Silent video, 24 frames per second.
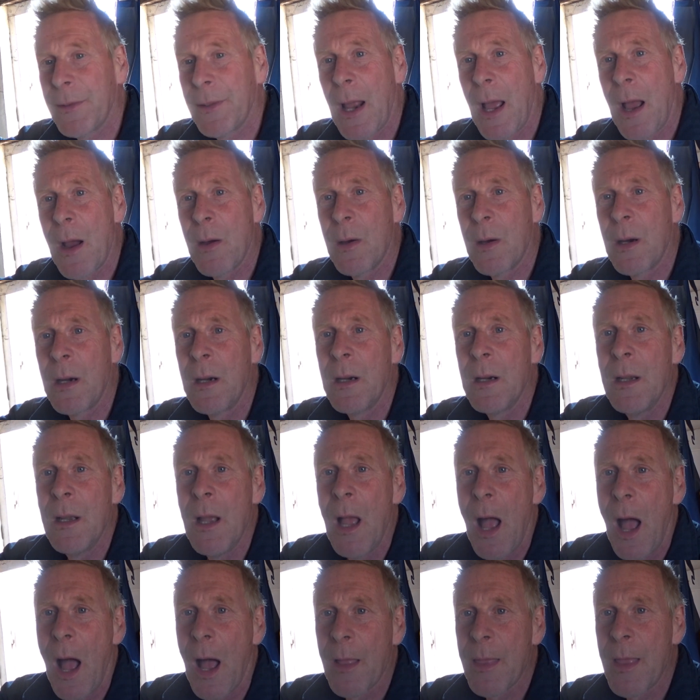an hour,
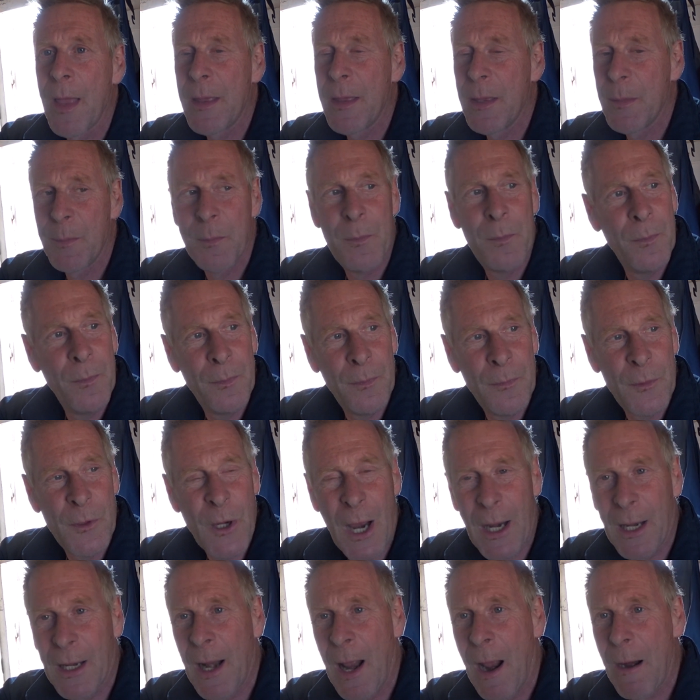and then
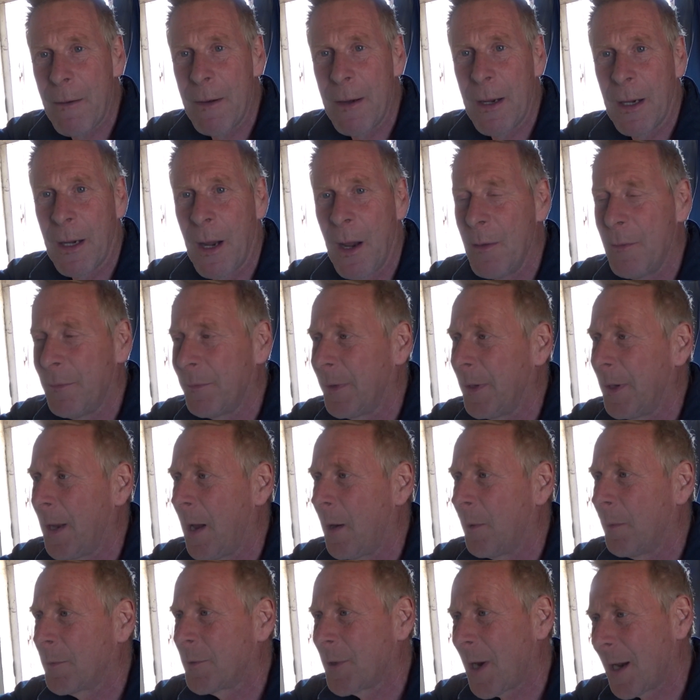Jack and Harry will hopefully
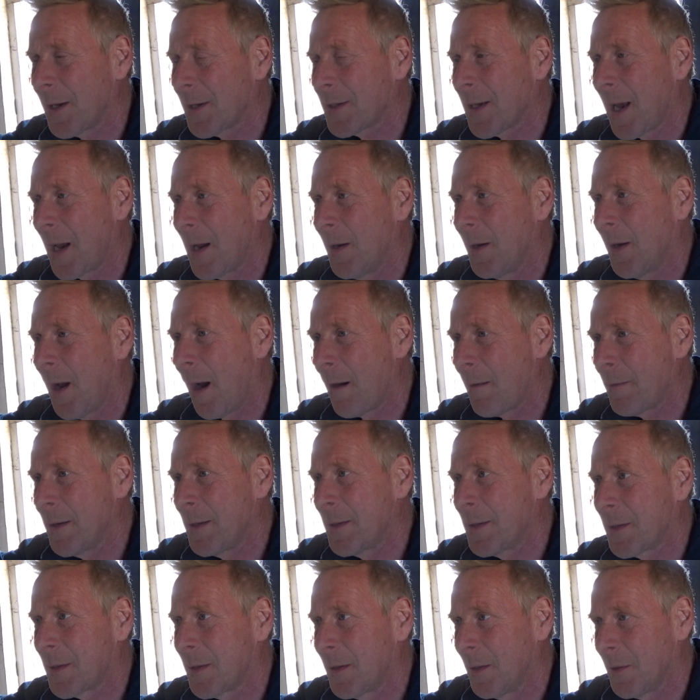help. Jack's out,
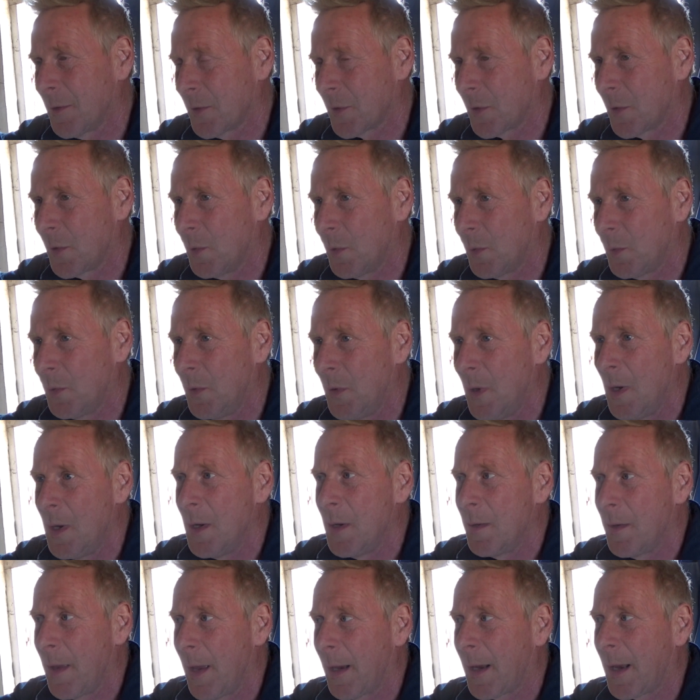Harry's at school,
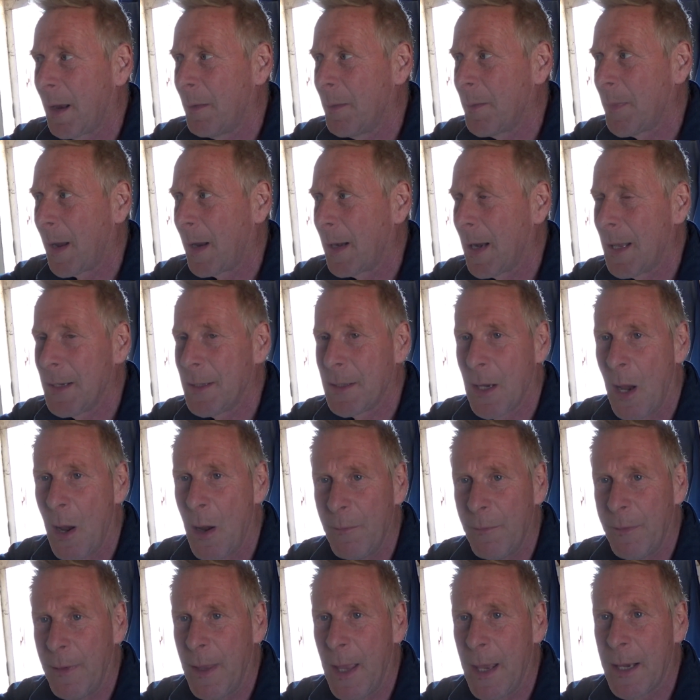they're coming back later.
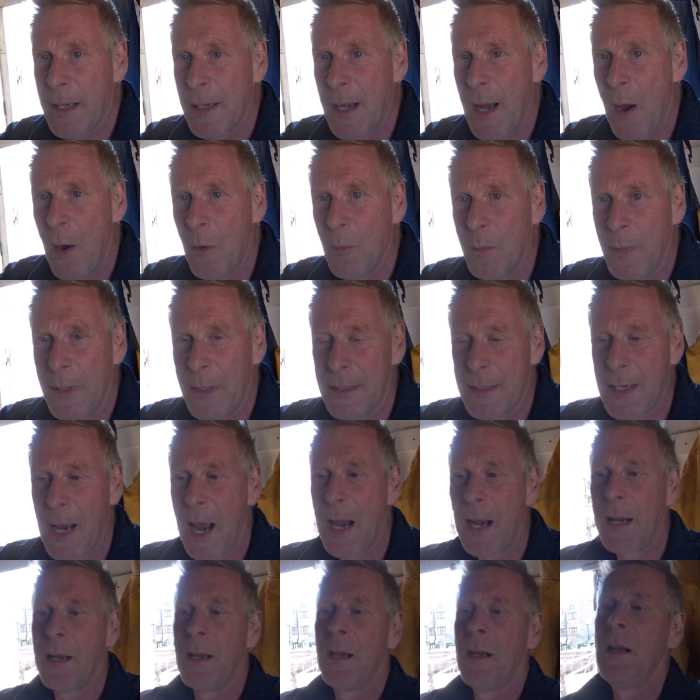Hopefully they can help me
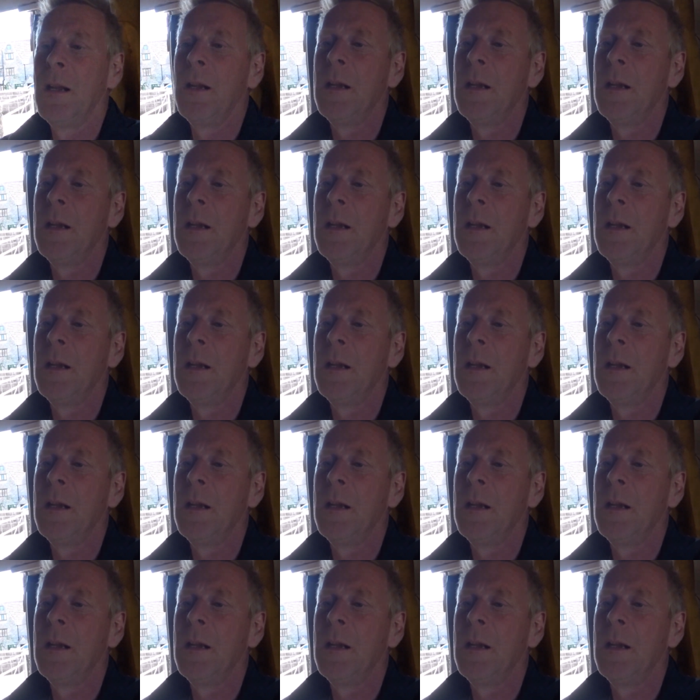tag